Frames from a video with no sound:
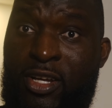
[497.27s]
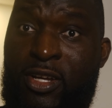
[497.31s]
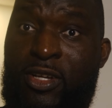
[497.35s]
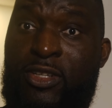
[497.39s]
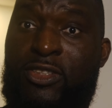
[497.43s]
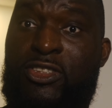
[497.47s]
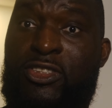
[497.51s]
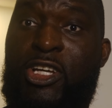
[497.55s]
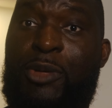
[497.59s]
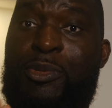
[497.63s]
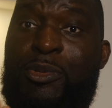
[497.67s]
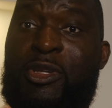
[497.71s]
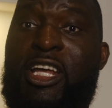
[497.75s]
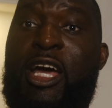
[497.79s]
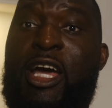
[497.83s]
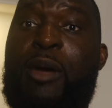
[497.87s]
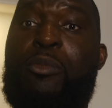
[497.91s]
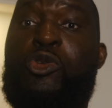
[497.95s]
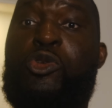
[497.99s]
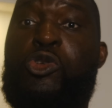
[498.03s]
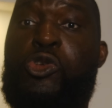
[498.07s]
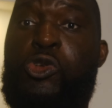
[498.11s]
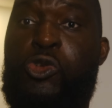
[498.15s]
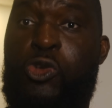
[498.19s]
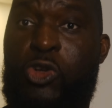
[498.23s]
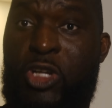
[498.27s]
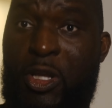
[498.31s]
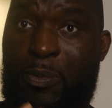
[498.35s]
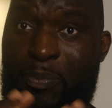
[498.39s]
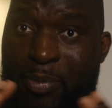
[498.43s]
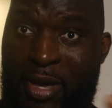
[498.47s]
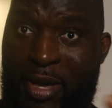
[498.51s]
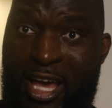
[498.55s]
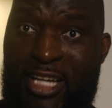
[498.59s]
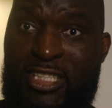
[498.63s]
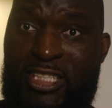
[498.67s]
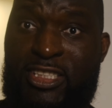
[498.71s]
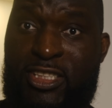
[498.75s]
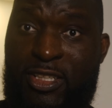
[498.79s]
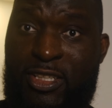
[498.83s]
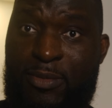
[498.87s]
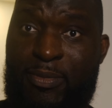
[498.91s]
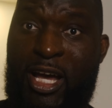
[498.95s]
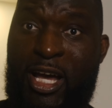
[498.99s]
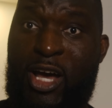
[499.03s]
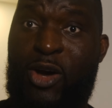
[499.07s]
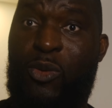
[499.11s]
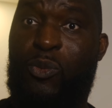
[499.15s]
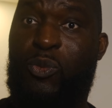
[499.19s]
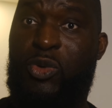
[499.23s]
something that I'm truly passionate
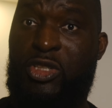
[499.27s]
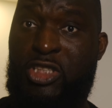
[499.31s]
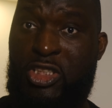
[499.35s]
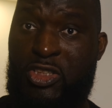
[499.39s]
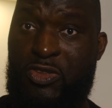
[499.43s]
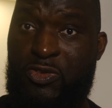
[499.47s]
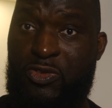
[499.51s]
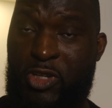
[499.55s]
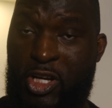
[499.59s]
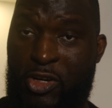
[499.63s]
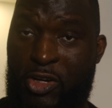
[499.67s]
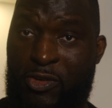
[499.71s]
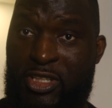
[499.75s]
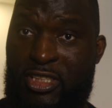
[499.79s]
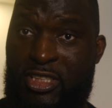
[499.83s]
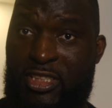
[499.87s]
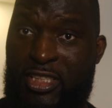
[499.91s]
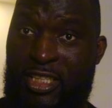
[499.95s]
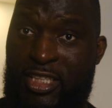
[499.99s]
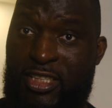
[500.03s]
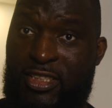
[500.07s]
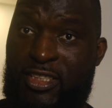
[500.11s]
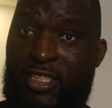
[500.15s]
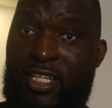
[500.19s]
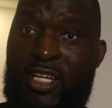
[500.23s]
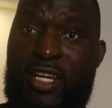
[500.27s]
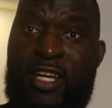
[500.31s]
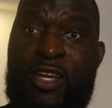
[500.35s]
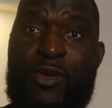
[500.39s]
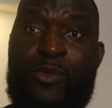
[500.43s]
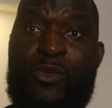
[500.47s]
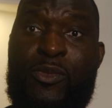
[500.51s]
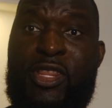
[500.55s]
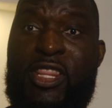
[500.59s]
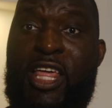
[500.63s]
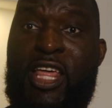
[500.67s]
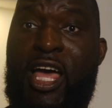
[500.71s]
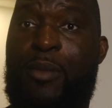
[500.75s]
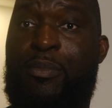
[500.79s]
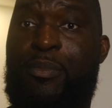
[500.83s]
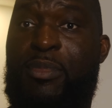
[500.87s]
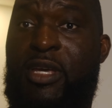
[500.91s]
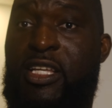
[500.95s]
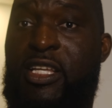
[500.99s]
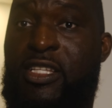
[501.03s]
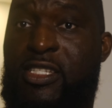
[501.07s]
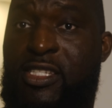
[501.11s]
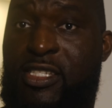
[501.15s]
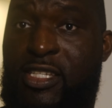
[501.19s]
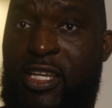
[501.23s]
about, which is fragrances. With that
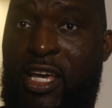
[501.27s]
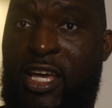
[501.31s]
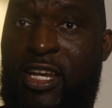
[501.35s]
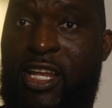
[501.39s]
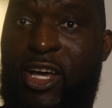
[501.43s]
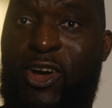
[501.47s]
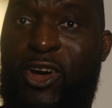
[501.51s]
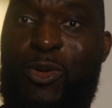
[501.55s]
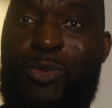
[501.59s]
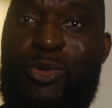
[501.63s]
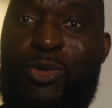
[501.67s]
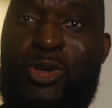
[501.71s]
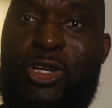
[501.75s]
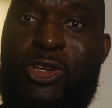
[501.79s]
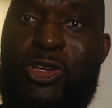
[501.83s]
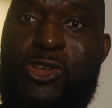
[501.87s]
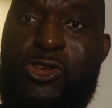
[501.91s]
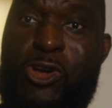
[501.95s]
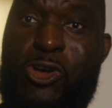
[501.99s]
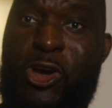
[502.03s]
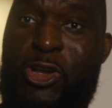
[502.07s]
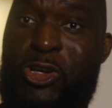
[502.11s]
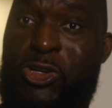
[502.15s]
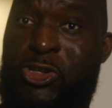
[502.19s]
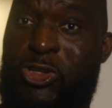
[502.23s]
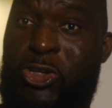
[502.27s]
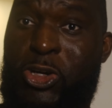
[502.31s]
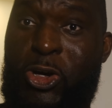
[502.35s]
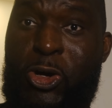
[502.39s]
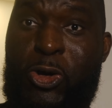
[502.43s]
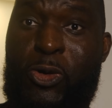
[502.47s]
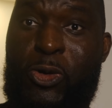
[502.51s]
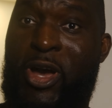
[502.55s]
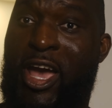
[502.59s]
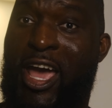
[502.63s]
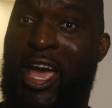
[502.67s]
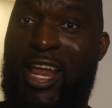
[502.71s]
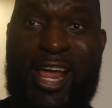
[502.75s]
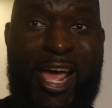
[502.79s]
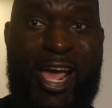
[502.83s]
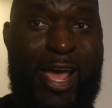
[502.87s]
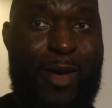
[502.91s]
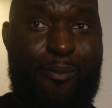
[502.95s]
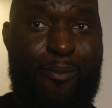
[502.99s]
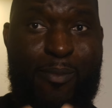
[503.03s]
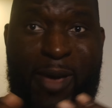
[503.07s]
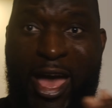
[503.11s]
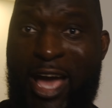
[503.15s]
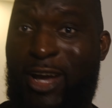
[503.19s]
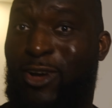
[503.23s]
being said, I hope you enjoyed the show, and I
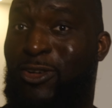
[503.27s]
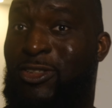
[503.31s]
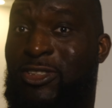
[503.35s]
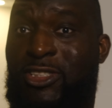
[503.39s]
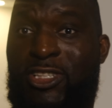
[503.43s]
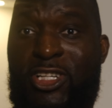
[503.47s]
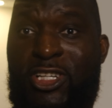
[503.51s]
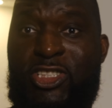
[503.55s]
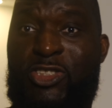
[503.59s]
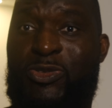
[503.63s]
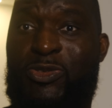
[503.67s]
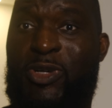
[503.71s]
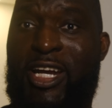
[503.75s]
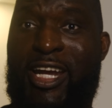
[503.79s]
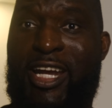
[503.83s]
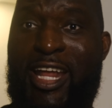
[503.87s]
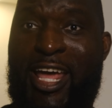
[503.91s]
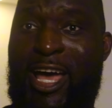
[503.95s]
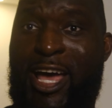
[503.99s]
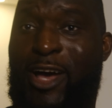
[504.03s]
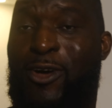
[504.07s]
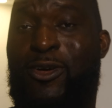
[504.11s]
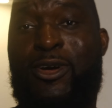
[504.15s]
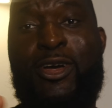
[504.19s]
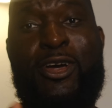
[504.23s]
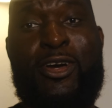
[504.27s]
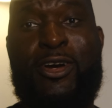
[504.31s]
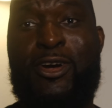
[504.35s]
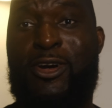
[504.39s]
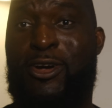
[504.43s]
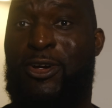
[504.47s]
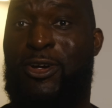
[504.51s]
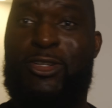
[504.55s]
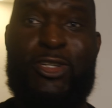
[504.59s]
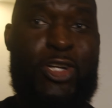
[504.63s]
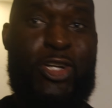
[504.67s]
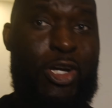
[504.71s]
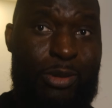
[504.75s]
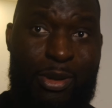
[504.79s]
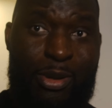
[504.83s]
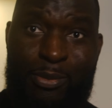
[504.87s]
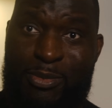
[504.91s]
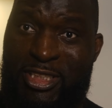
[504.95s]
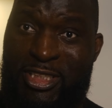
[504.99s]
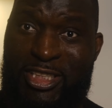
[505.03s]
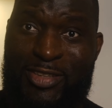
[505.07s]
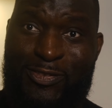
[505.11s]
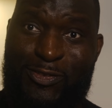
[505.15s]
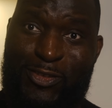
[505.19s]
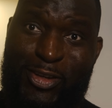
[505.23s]
am back on surgery right now. No more
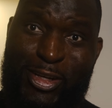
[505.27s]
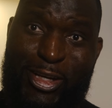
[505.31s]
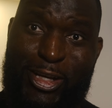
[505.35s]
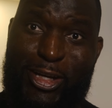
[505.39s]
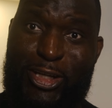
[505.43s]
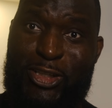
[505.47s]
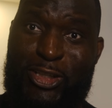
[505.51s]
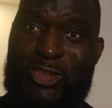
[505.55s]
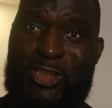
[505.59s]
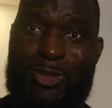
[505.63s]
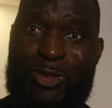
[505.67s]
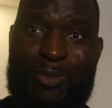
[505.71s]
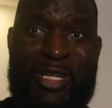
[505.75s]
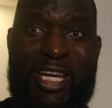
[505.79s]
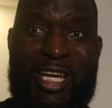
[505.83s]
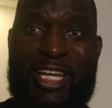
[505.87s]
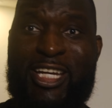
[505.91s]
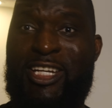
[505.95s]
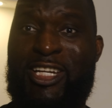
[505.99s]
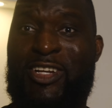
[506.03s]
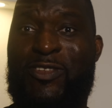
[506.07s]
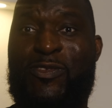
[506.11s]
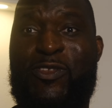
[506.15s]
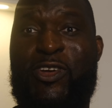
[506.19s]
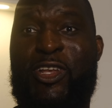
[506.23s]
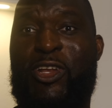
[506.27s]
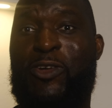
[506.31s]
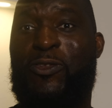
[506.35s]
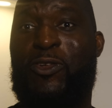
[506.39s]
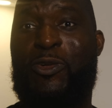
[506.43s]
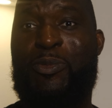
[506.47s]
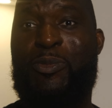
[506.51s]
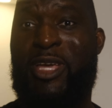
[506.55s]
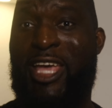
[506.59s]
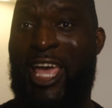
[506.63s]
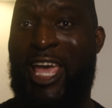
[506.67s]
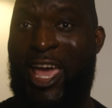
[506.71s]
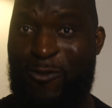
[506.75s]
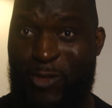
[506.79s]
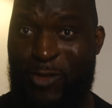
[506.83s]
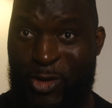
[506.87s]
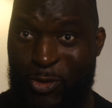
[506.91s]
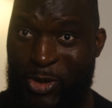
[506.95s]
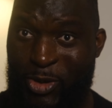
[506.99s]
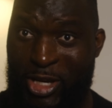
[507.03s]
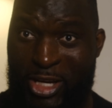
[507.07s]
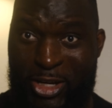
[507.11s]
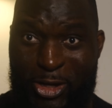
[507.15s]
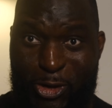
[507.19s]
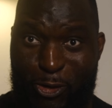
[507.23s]
missing videos. You'll be getting the video from me every
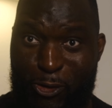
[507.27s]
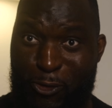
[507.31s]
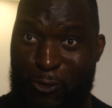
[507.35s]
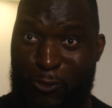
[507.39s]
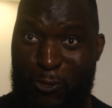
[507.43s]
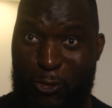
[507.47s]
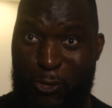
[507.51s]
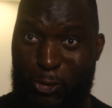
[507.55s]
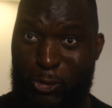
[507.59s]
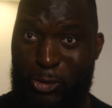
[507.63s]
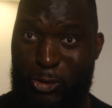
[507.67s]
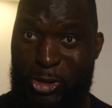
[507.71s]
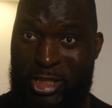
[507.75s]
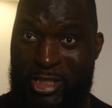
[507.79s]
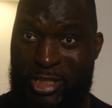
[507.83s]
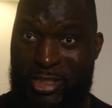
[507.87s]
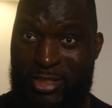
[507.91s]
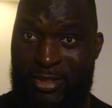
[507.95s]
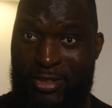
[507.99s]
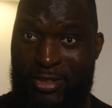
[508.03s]
week going forward,